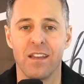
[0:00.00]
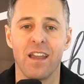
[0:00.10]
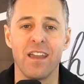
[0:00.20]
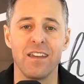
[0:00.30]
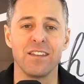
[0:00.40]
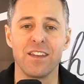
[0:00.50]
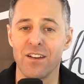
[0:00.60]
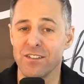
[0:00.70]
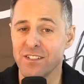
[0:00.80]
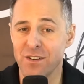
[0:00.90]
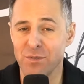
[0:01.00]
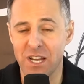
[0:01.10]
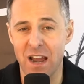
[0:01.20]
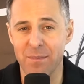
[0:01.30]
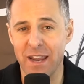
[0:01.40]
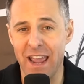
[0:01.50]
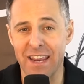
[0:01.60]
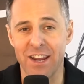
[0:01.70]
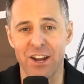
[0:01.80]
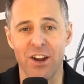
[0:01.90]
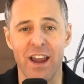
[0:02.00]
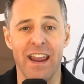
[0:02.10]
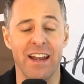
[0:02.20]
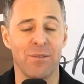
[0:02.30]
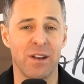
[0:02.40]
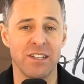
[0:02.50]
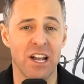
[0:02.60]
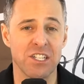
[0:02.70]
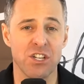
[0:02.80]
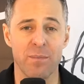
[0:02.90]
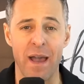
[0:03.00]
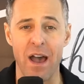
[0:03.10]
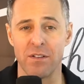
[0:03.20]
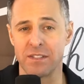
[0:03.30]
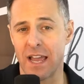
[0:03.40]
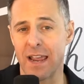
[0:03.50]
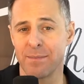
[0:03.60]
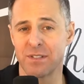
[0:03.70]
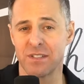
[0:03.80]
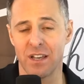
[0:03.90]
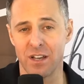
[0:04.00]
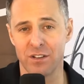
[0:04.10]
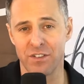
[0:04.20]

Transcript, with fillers: Hey, the Guaranteed Retirement Guy here, and I want to talk to you about types of